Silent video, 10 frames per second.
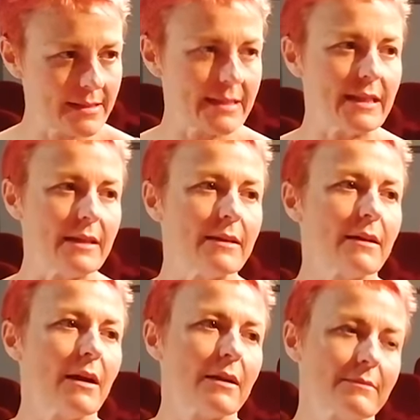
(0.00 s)
sea
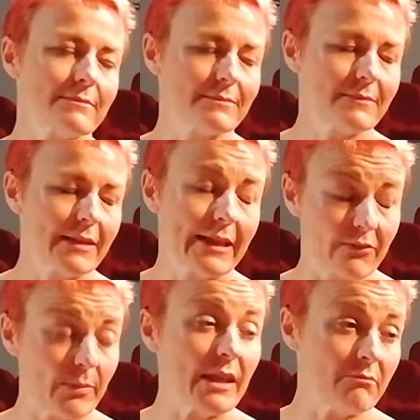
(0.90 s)

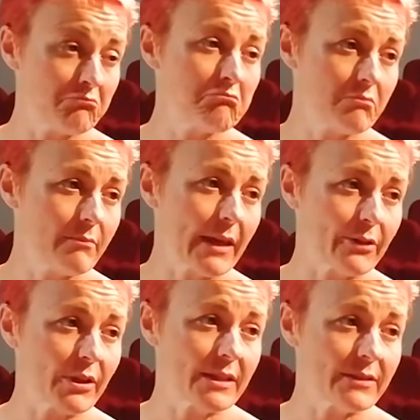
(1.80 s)
give me my
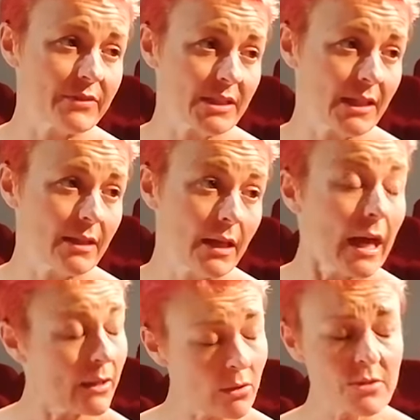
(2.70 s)
creativity.
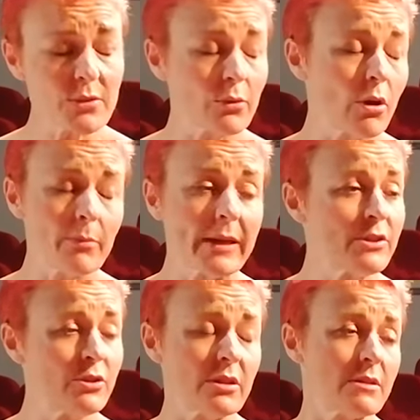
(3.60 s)
And also all my
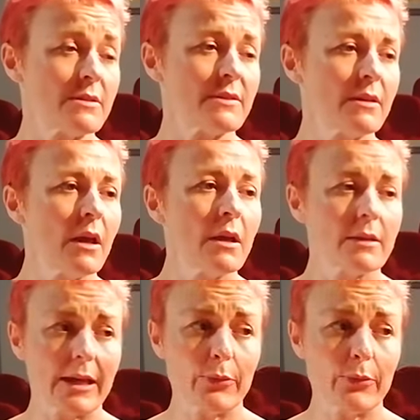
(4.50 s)
students. Yeah.